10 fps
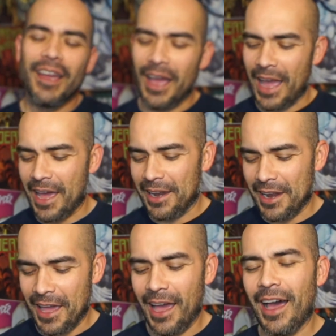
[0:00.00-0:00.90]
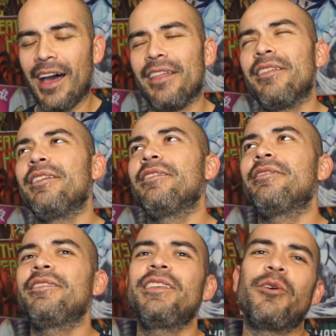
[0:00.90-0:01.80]
And,
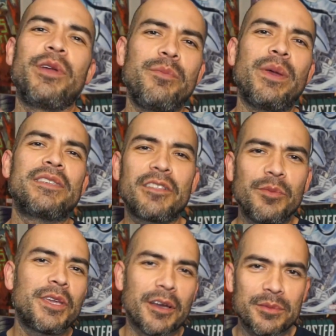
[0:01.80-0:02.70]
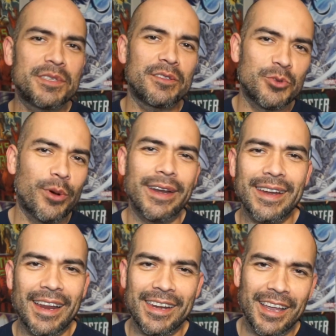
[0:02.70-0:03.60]
you know, he basically becomes the
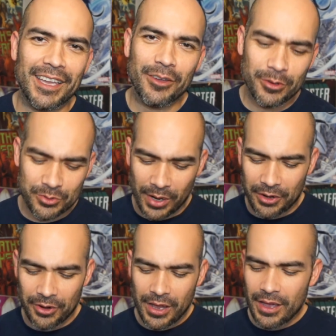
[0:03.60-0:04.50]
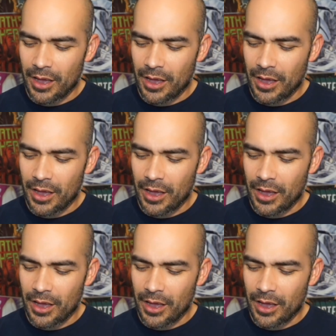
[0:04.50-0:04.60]
2099 Ghost Rider.